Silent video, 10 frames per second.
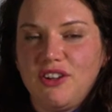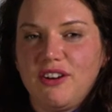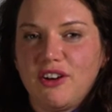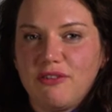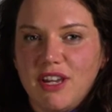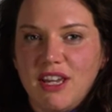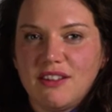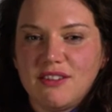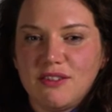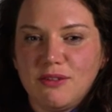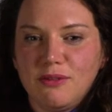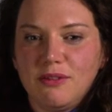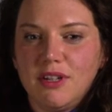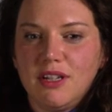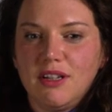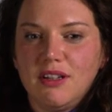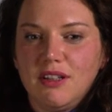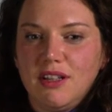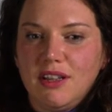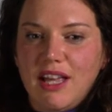you're agreeing to
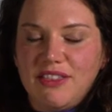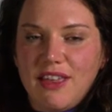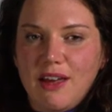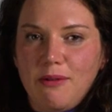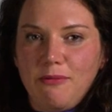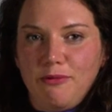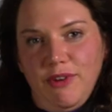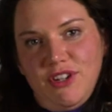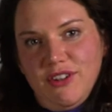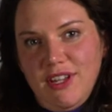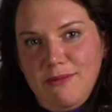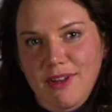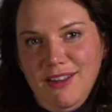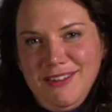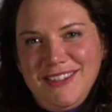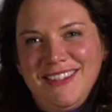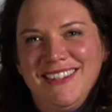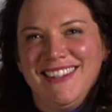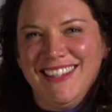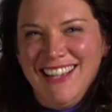let them read your emails.